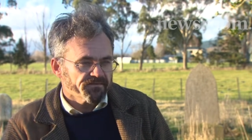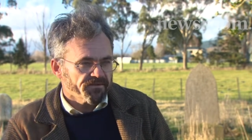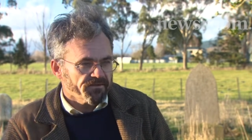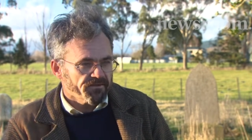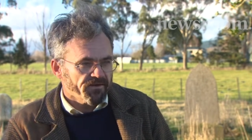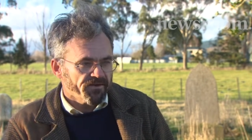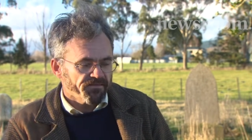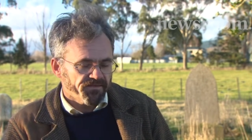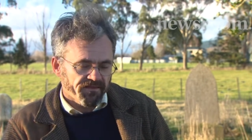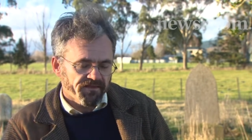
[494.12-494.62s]

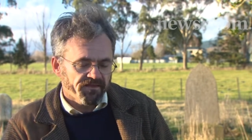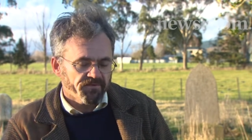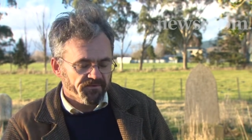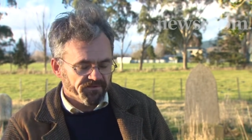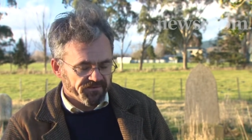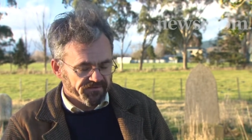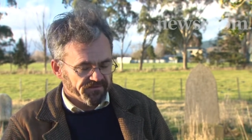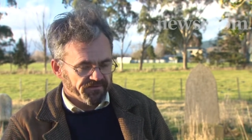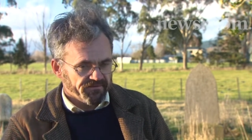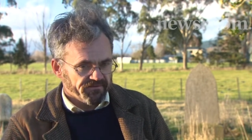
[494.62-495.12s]
So I think
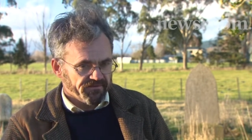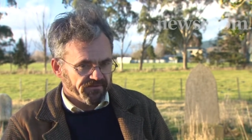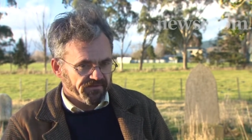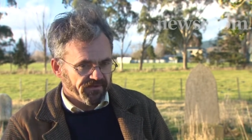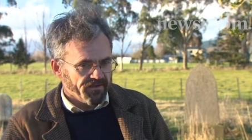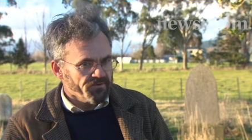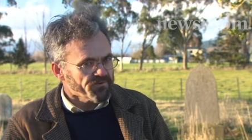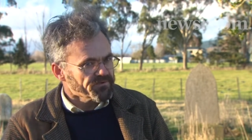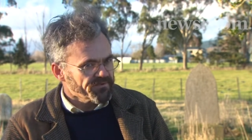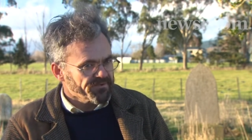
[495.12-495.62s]
it was
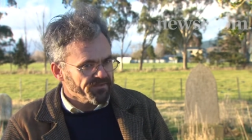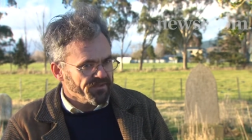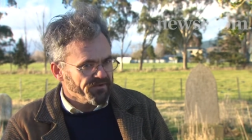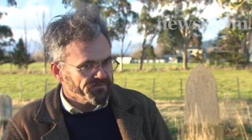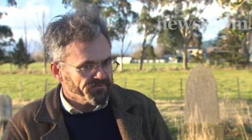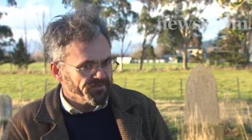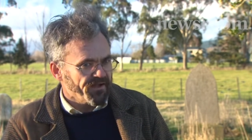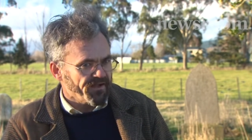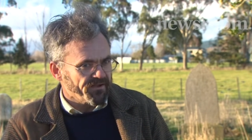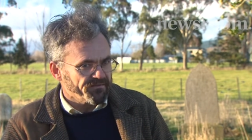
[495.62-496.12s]
it was a
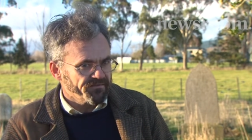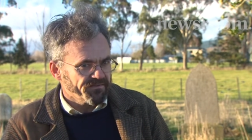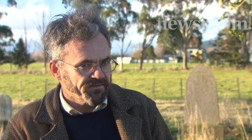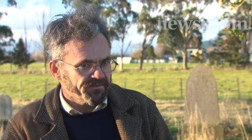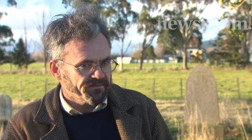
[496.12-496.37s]
tough life.